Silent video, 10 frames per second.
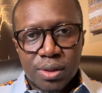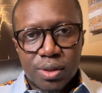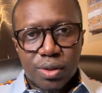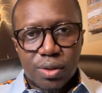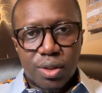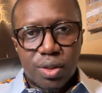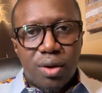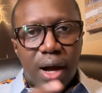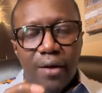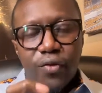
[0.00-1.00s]
So
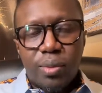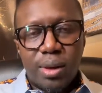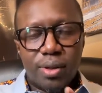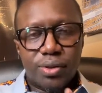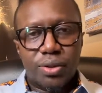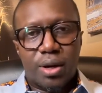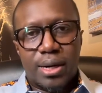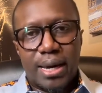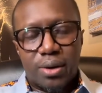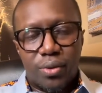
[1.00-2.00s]
you have to be able to
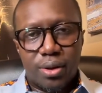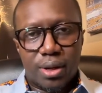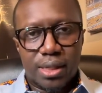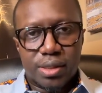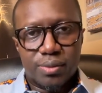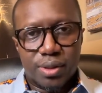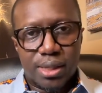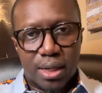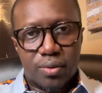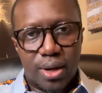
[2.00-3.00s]
connect with your customers
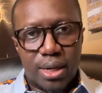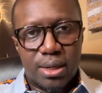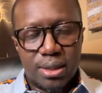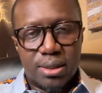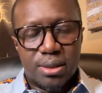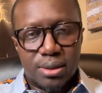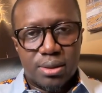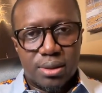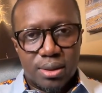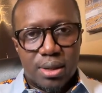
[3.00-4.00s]
that way.
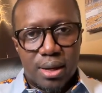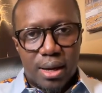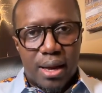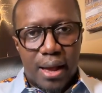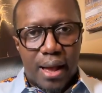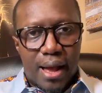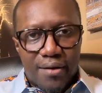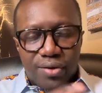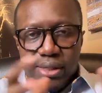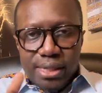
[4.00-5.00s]

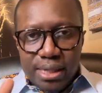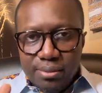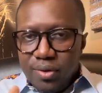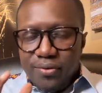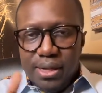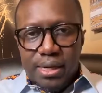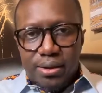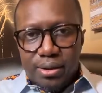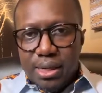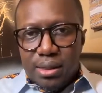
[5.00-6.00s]
Have a team of
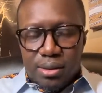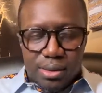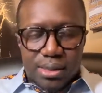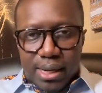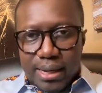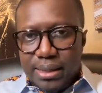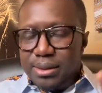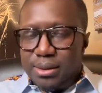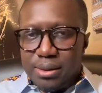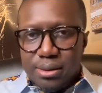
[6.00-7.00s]
leaders that looks like
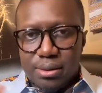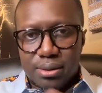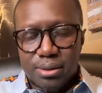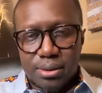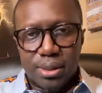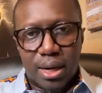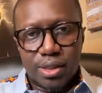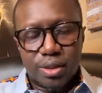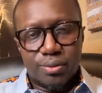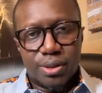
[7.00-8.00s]
the
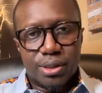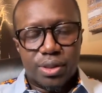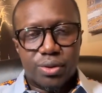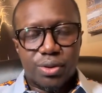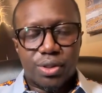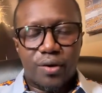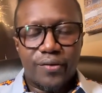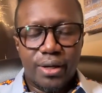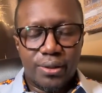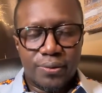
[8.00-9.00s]
customers that you're
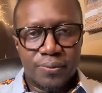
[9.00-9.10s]
serving.